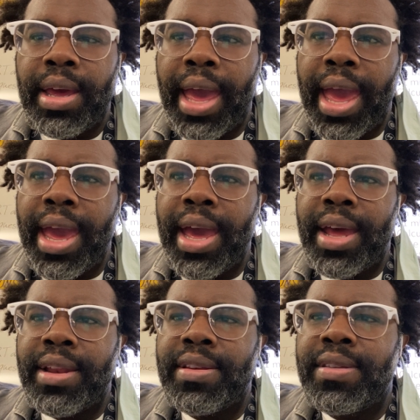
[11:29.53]

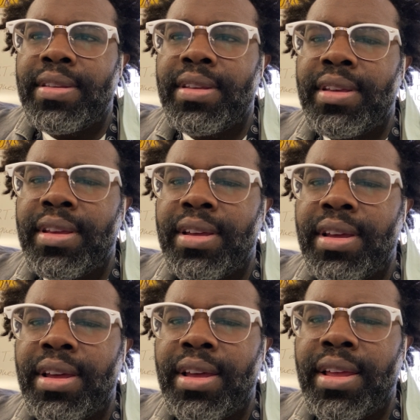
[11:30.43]
And
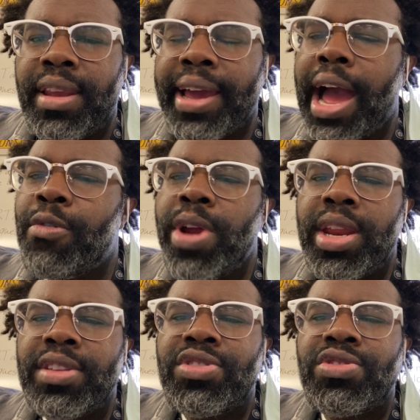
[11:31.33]
like, I
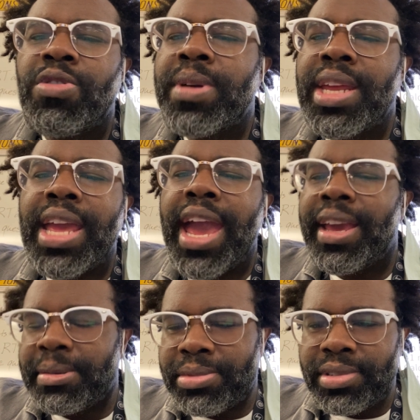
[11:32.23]
rented so many
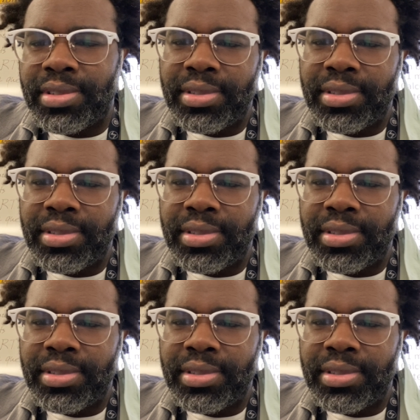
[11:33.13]
games